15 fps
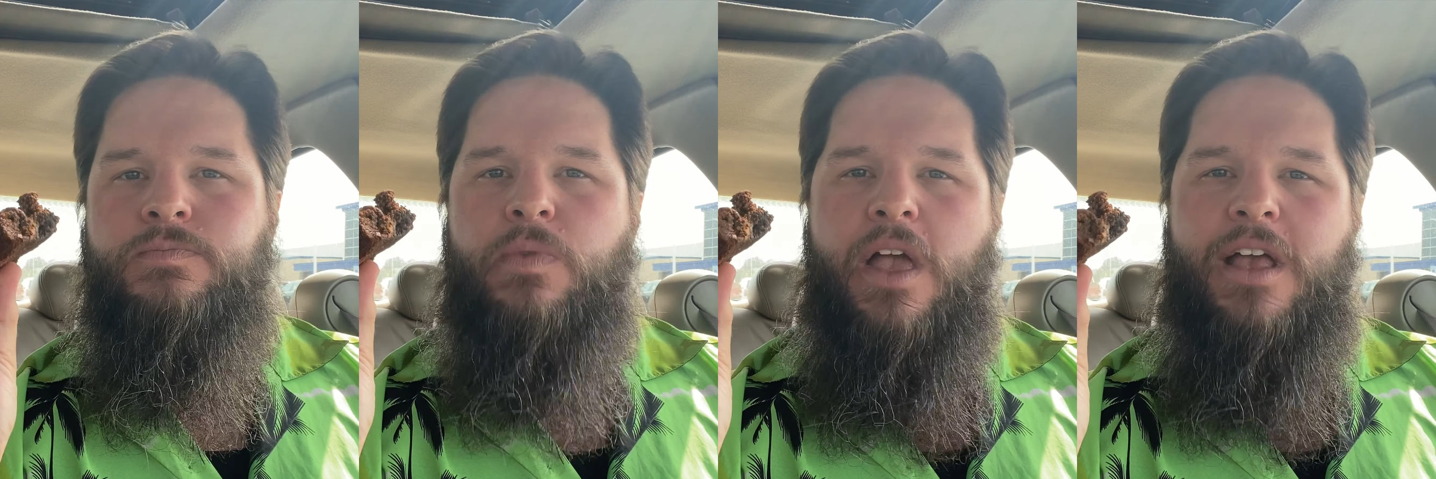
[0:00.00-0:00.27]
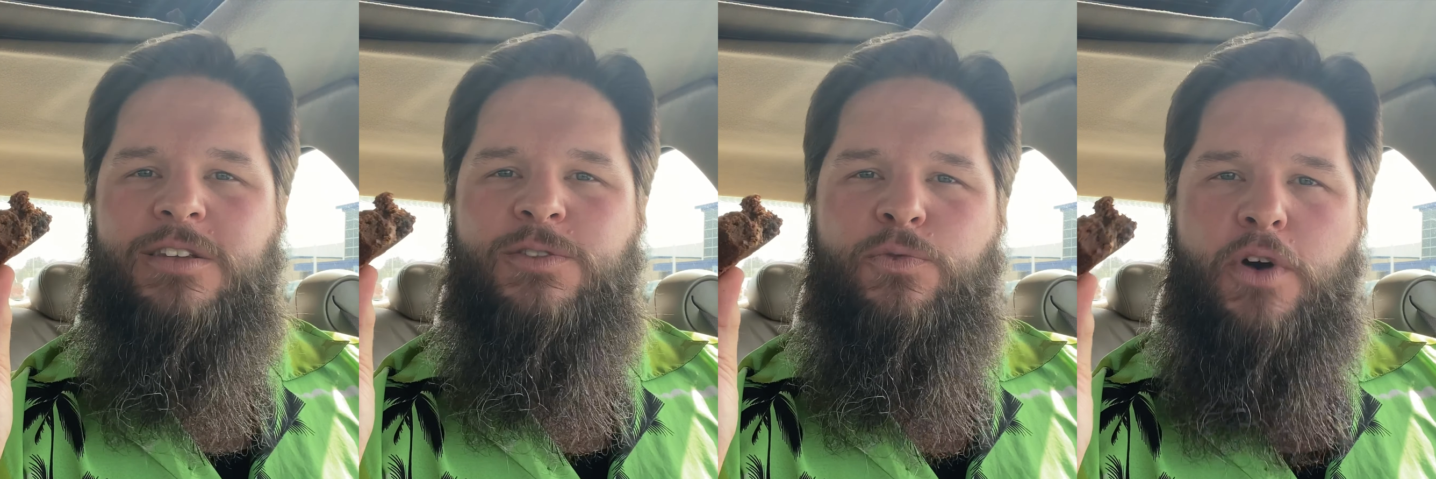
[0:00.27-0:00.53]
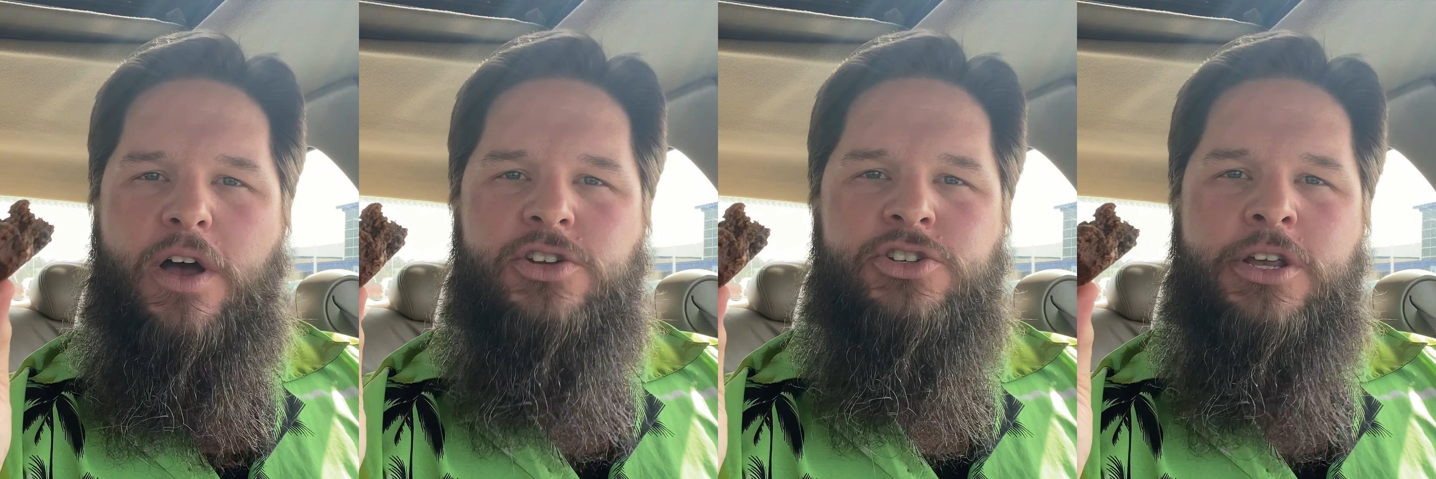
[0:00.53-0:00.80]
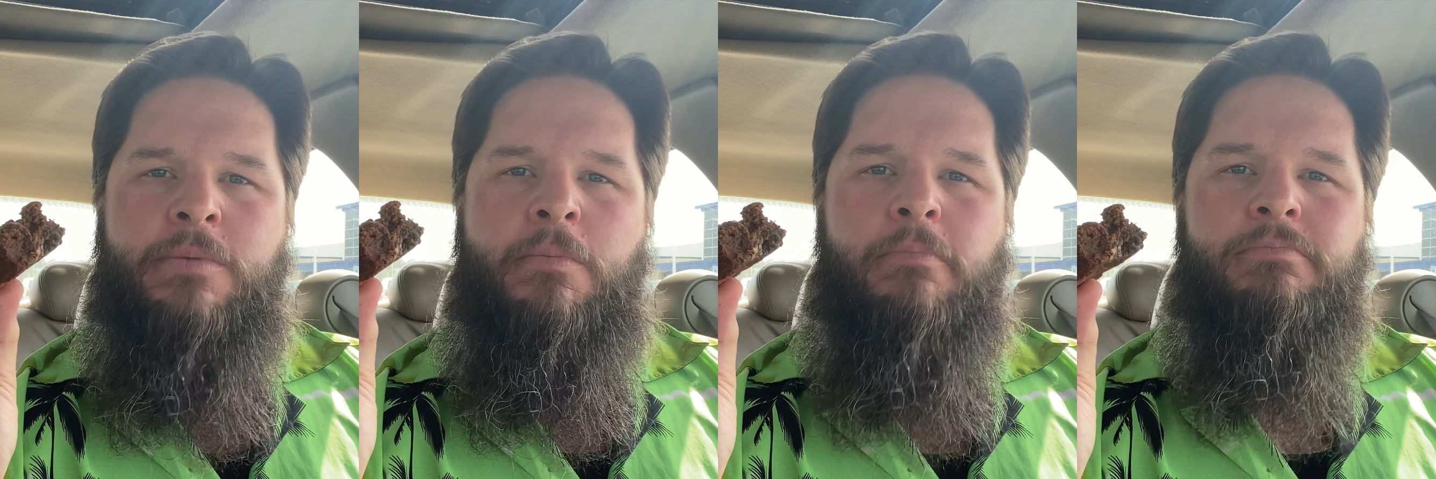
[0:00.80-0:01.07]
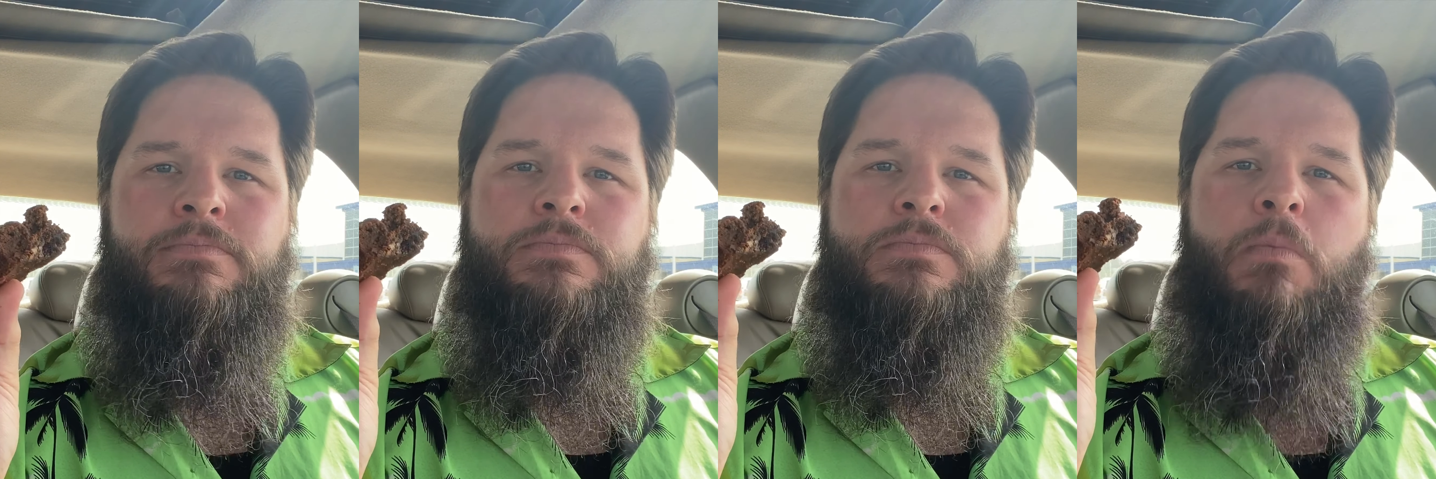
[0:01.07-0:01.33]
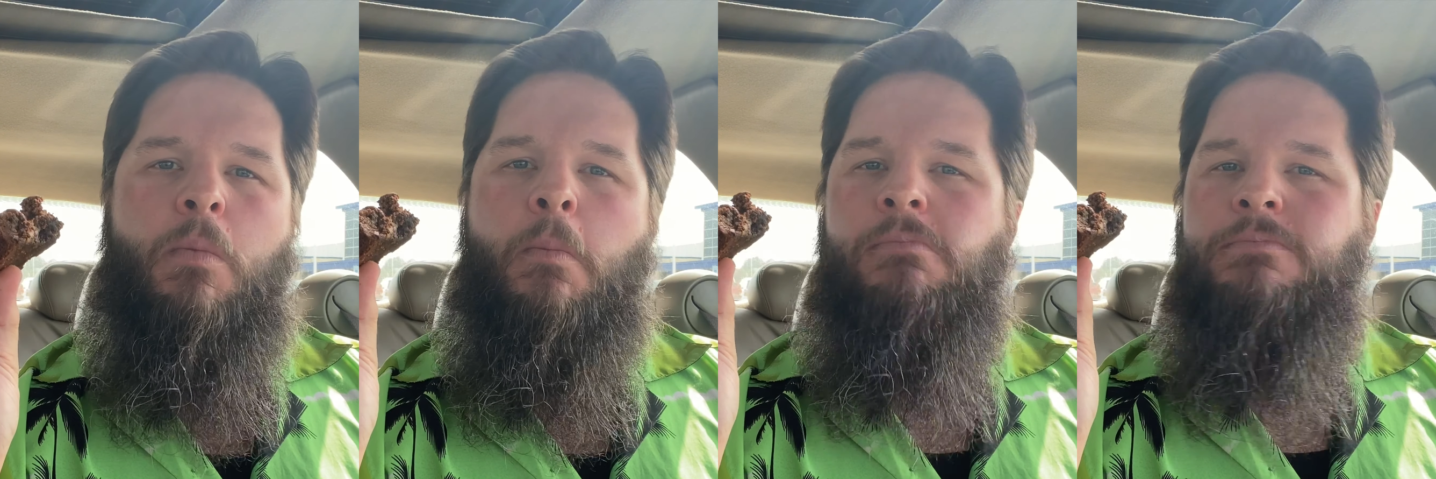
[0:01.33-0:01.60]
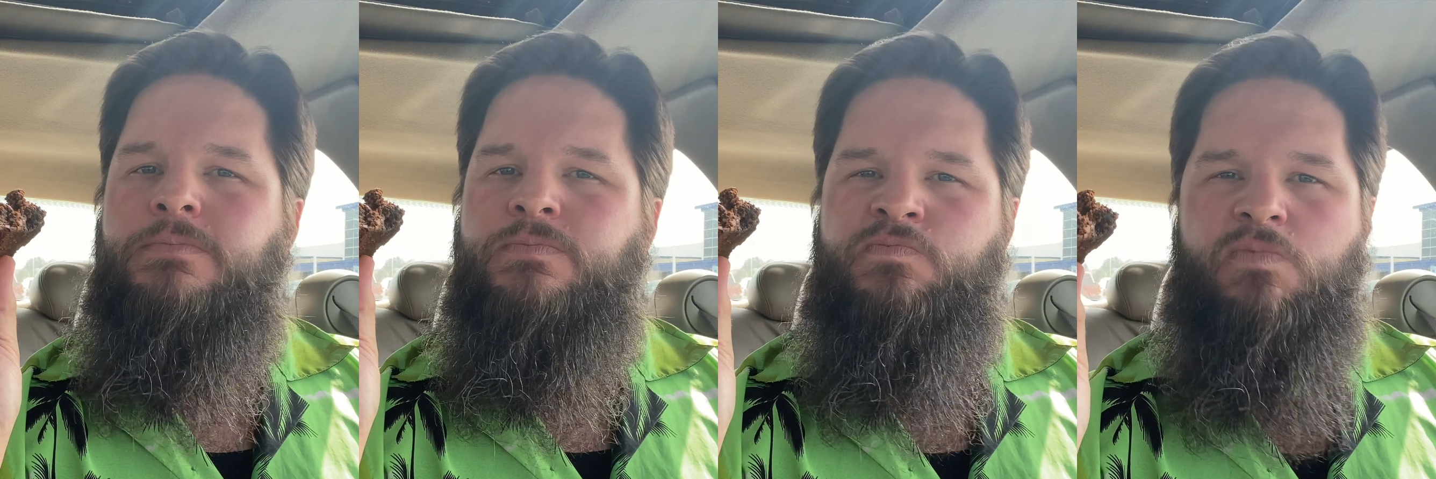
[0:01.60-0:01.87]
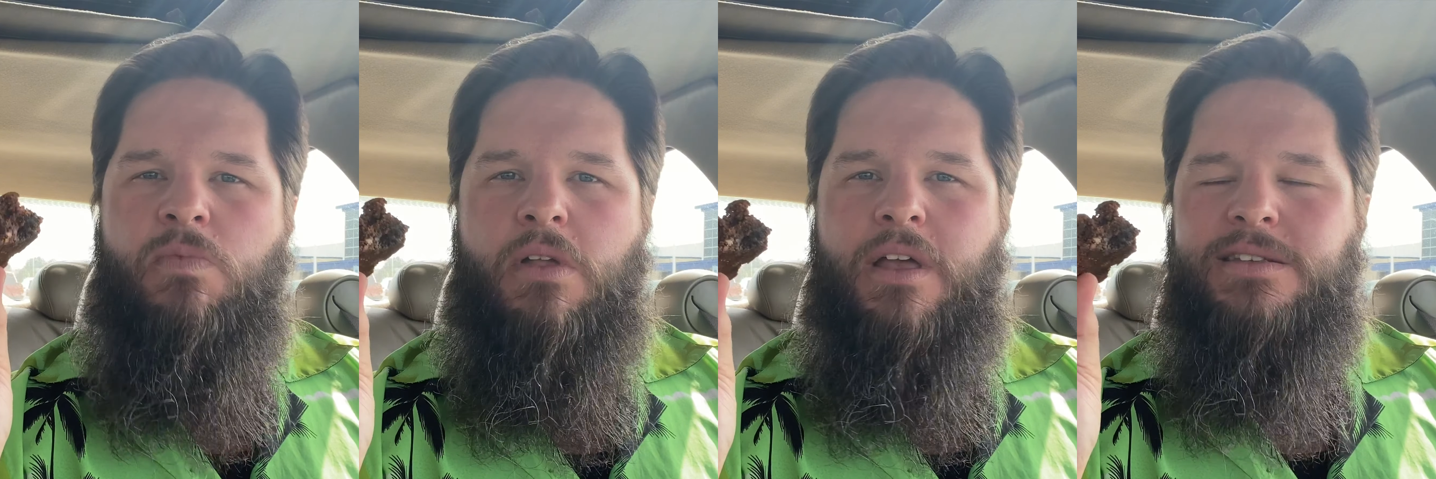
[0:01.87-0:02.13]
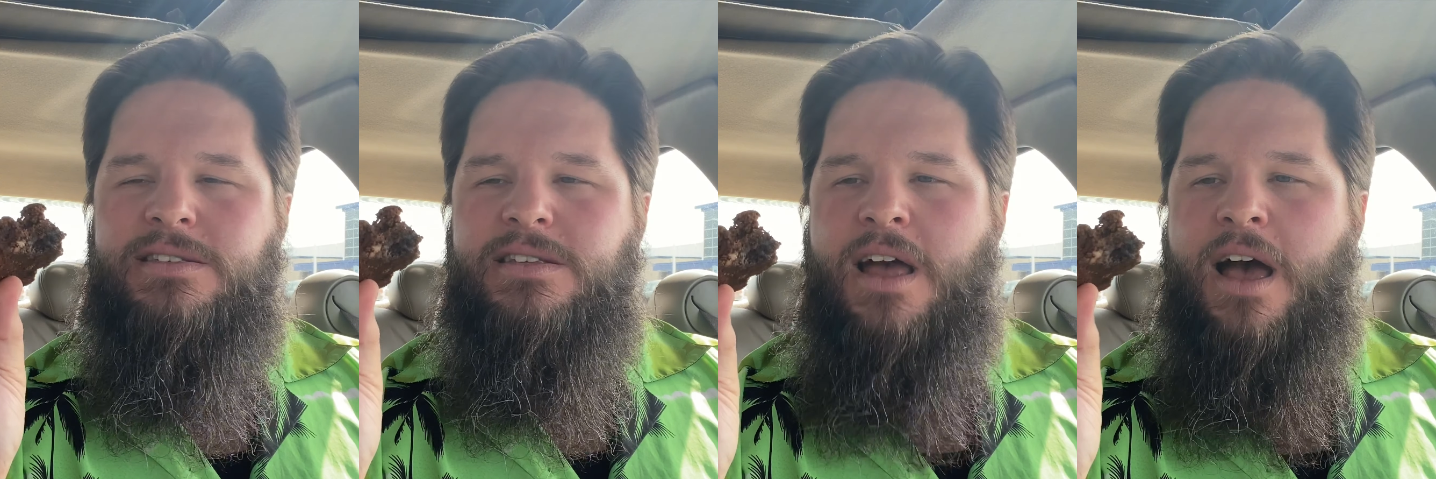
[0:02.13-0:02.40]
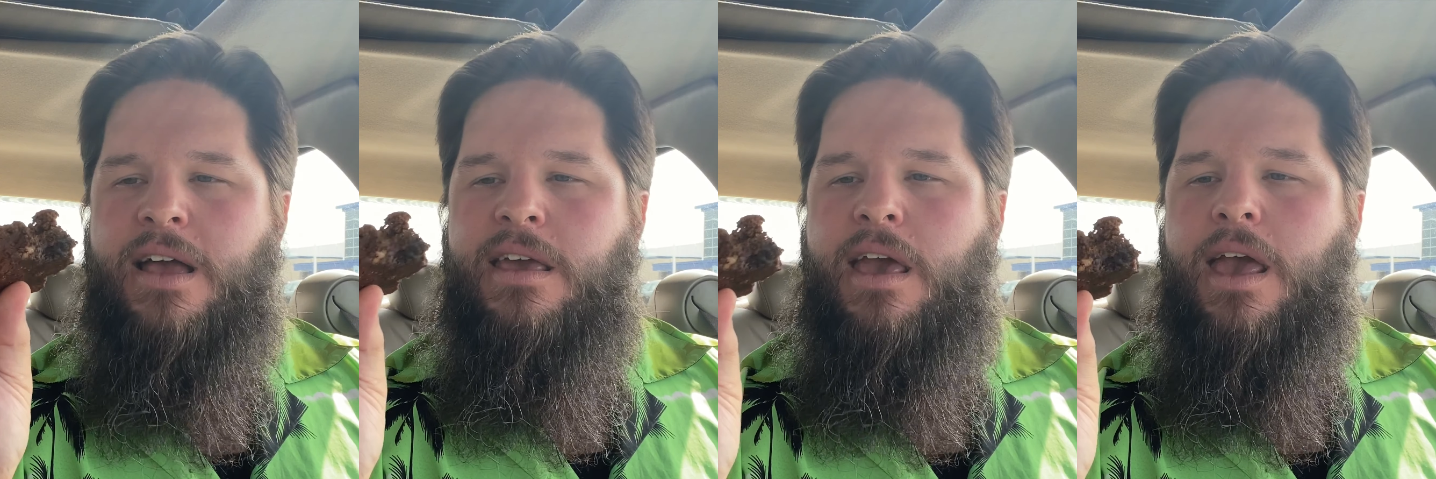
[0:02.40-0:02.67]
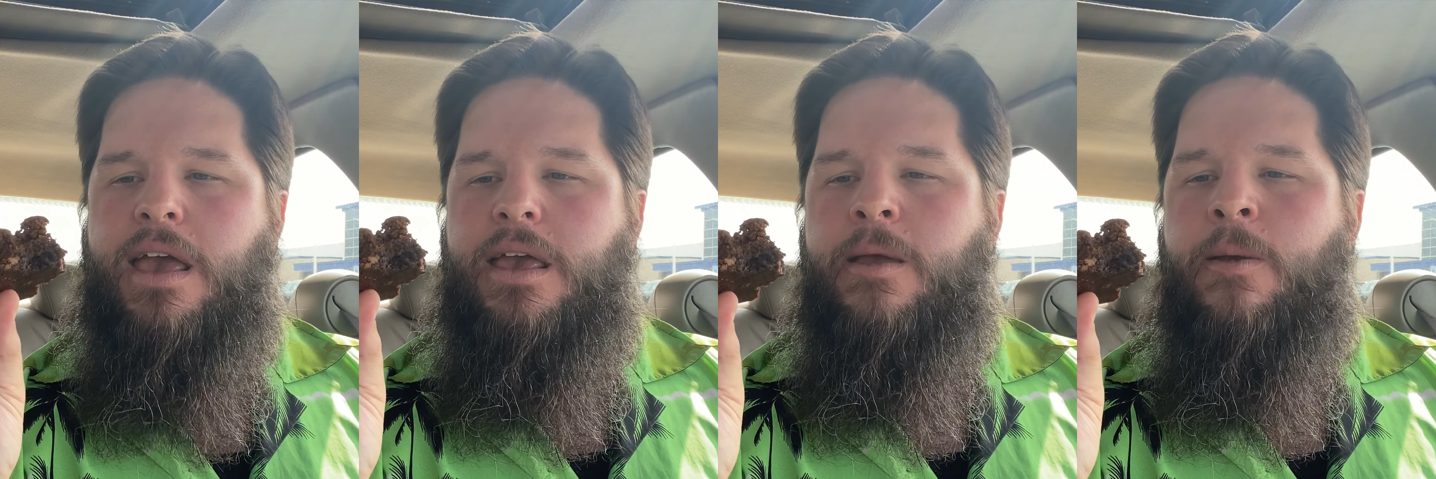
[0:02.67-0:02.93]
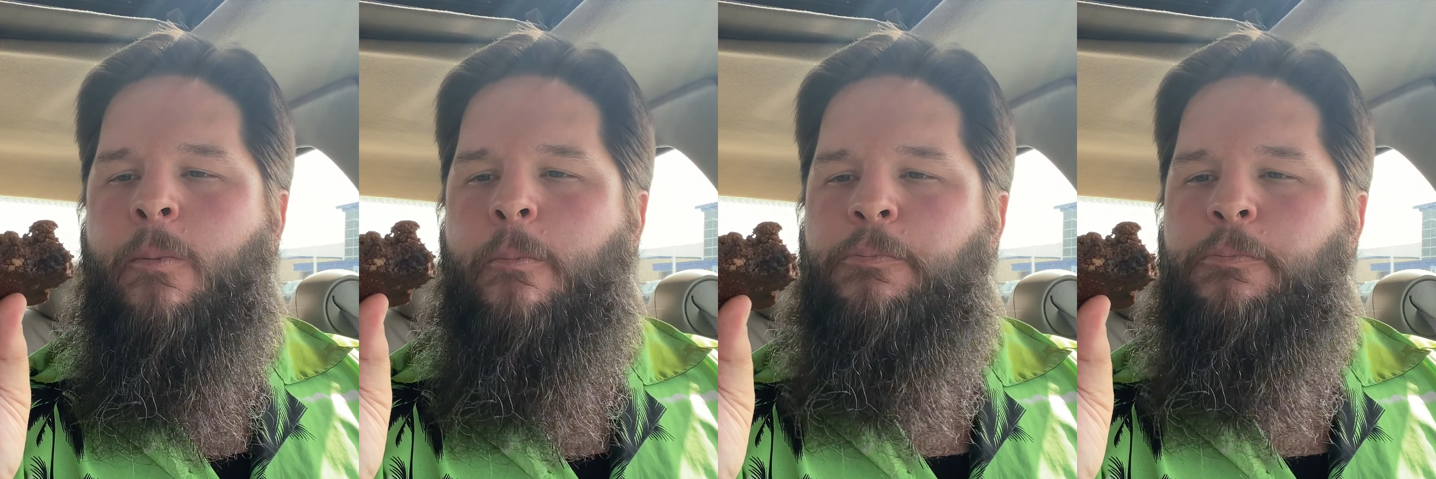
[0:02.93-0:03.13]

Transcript: It's fudgy. It's not cakey.